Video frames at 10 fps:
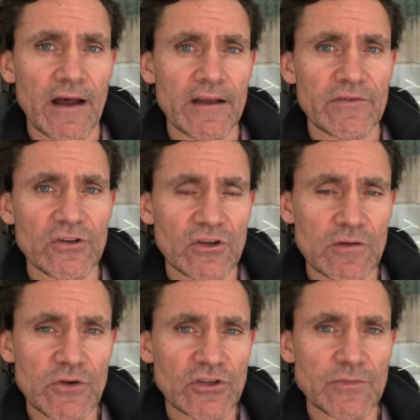If your
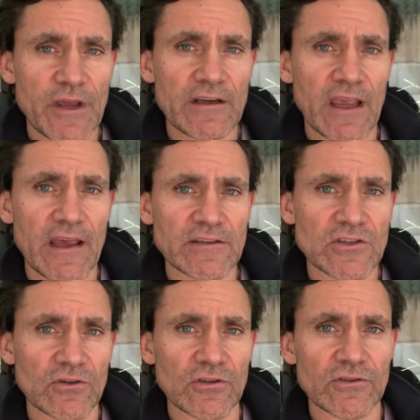commute's been
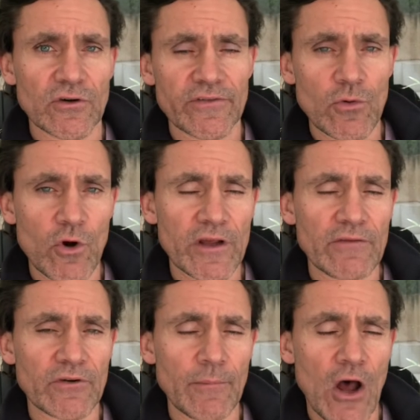cancelled or if you're working
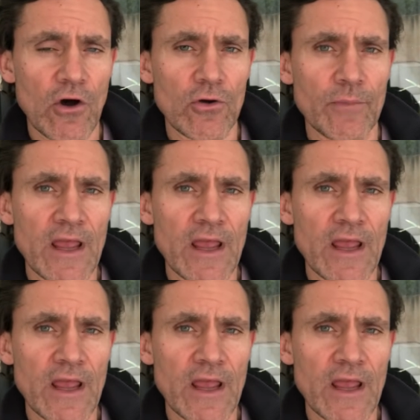from home,